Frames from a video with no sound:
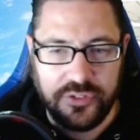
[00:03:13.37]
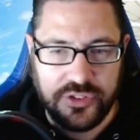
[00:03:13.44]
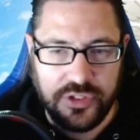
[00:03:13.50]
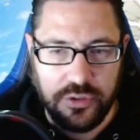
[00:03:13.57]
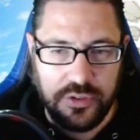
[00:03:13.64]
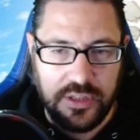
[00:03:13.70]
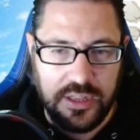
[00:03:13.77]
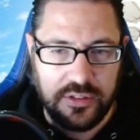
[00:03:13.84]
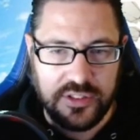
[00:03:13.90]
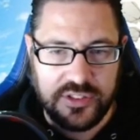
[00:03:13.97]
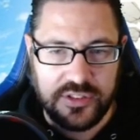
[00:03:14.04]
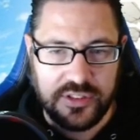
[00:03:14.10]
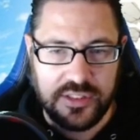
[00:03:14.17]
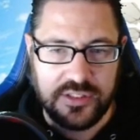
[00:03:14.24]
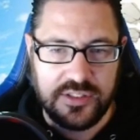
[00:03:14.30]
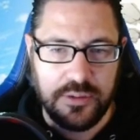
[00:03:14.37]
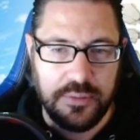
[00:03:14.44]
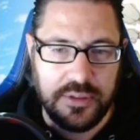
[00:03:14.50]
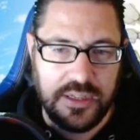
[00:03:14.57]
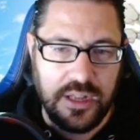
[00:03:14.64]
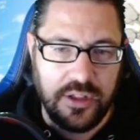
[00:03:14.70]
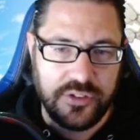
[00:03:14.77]
So now let's look at
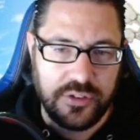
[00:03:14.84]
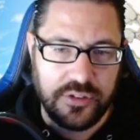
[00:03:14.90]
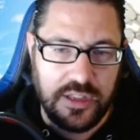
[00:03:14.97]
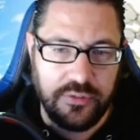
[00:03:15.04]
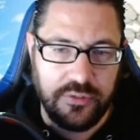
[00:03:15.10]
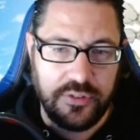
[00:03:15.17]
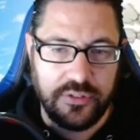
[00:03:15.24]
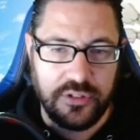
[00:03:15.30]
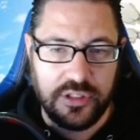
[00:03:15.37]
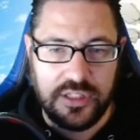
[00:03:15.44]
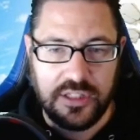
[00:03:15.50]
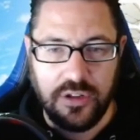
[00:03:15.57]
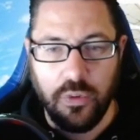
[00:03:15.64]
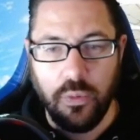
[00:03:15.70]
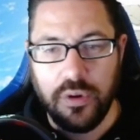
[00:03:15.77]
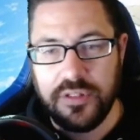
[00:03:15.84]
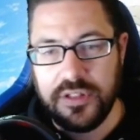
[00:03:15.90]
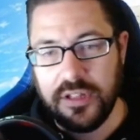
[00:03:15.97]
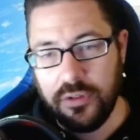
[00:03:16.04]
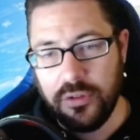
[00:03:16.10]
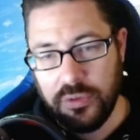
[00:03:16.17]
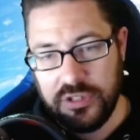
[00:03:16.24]
something else. Okay, if we look at one of the
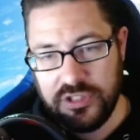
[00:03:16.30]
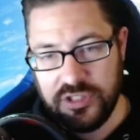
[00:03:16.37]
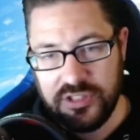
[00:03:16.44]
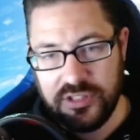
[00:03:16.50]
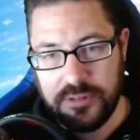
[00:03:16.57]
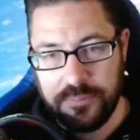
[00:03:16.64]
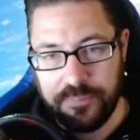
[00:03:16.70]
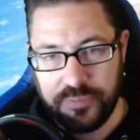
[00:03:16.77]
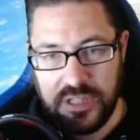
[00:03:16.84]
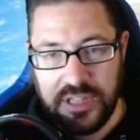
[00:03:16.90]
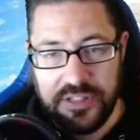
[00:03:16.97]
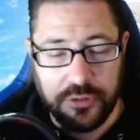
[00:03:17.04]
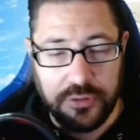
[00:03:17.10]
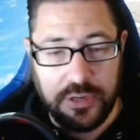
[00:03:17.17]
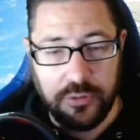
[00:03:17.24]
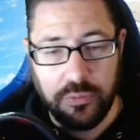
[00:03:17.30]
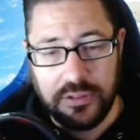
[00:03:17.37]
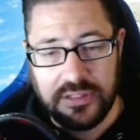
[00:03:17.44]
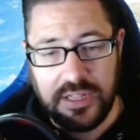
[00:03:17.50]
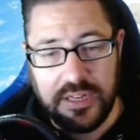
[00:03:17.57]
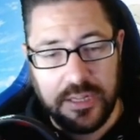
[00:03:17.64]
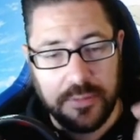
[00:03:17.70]
other witches in the grade one
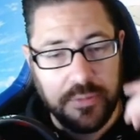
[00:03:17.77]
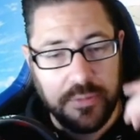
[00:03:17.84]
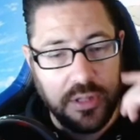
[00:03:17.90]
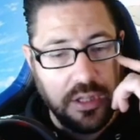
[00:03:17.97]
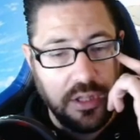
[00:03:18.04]
lineup,